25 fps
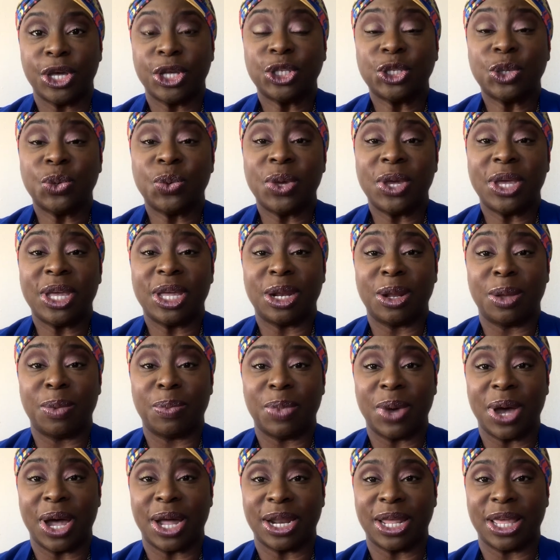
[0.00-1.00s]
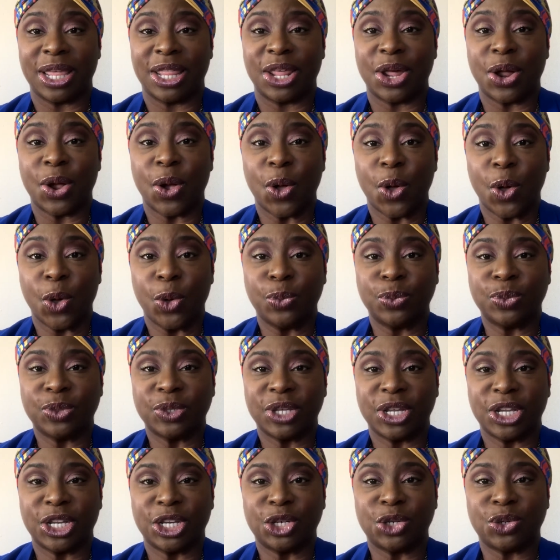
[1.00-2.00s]
so we can embody the
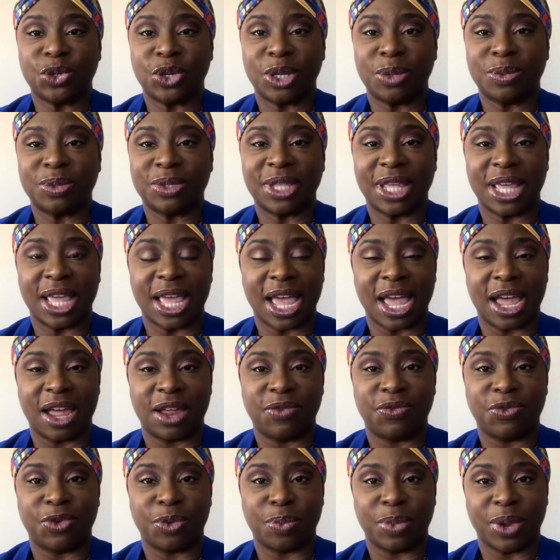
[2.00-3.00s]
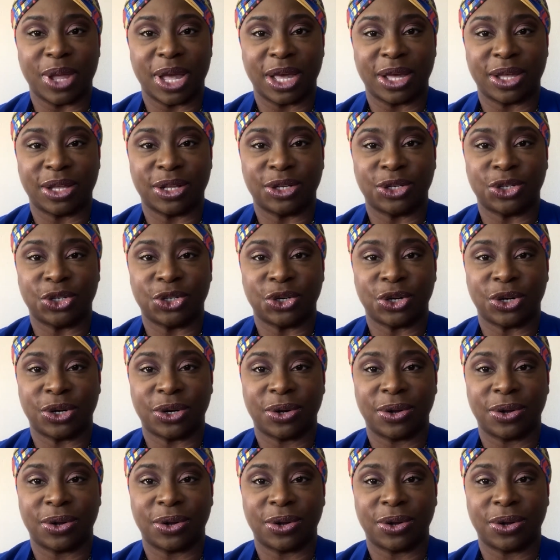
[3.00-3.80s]
hopes and dreams they had for Black culture.